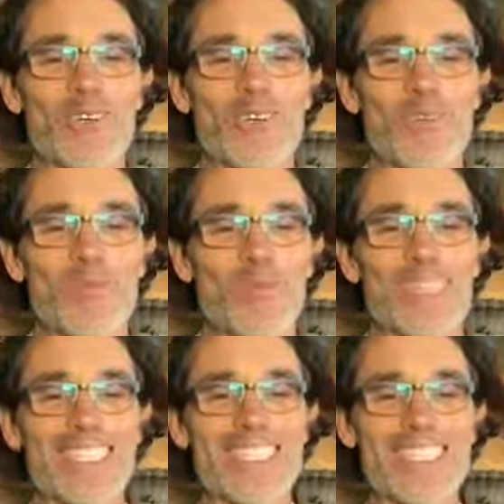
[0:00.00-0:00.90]
So
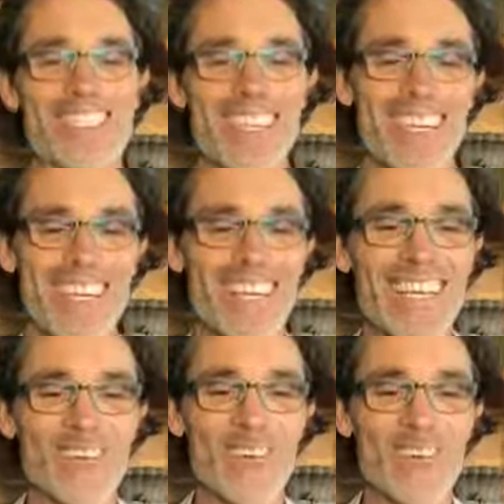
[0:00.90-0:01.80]
please,
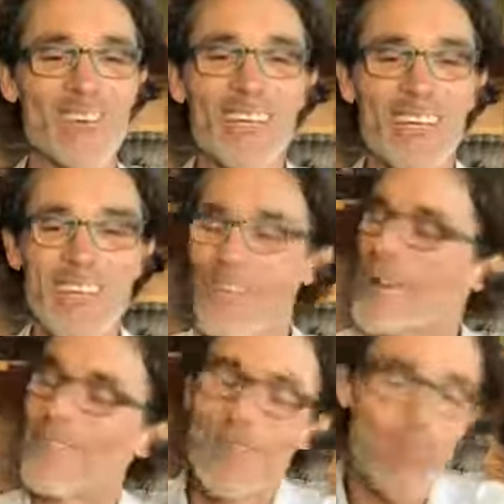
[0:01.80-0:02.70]
if you
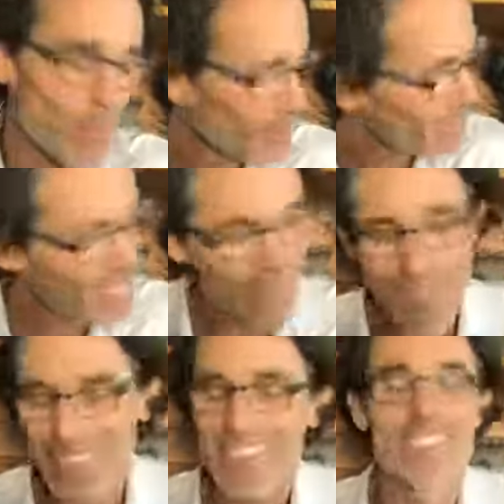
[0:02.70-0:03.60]
have a burning
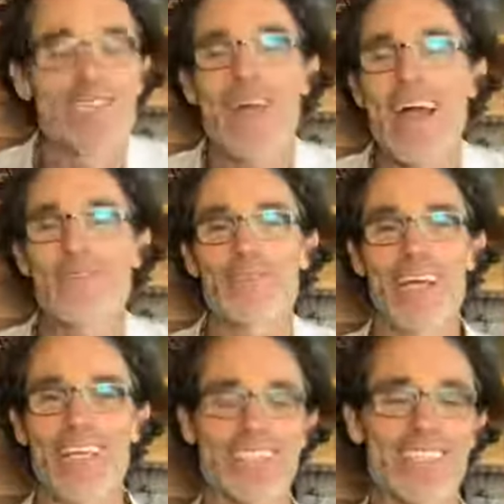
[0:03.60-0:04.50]
question you have to
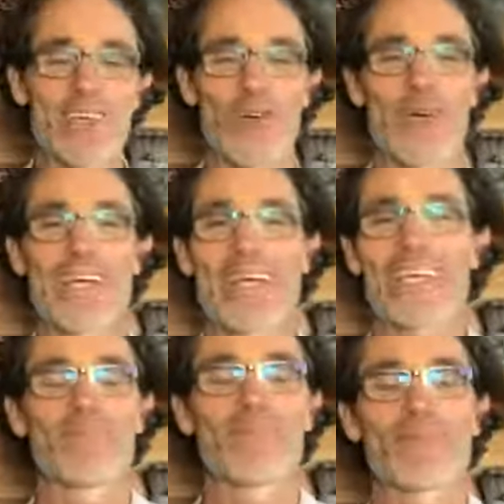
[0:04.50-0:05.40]
ask it, go ahead
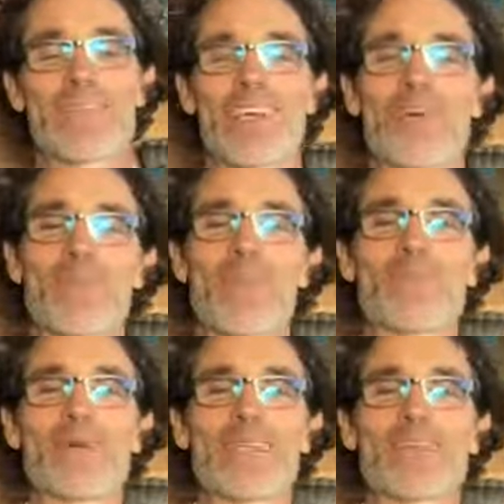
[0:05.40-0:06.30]
and put that up
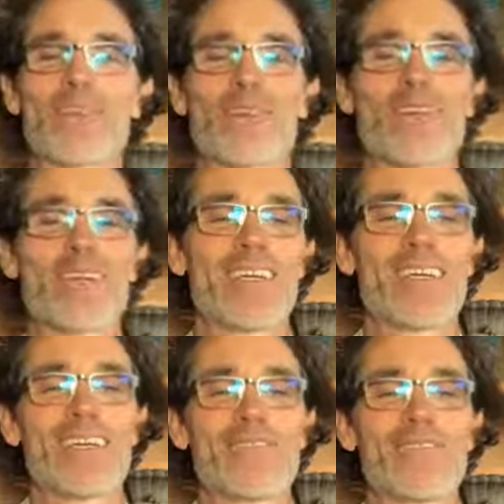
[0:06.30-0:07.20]
there.
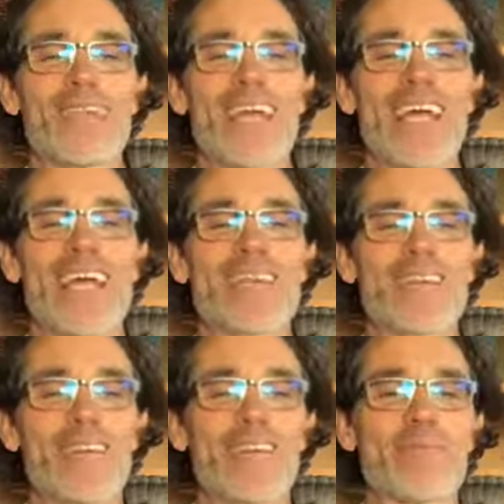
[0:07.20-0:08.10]
But if you can,
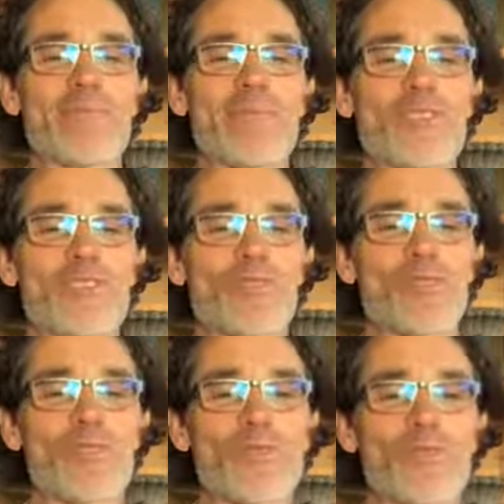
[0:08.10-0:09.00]
I'll just
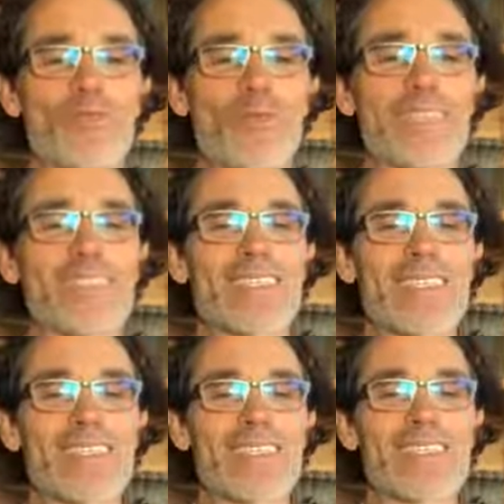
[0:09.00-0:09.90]
work through the rest of
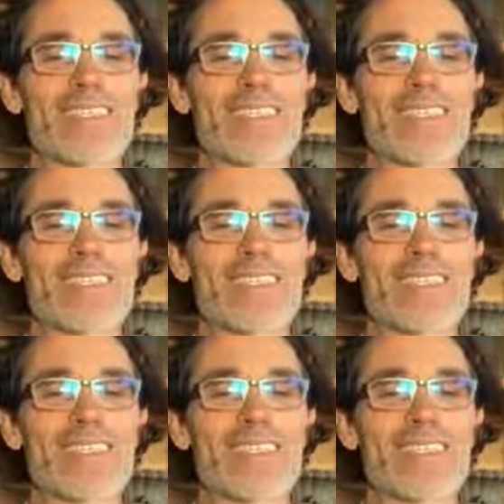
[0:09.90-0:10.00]
these.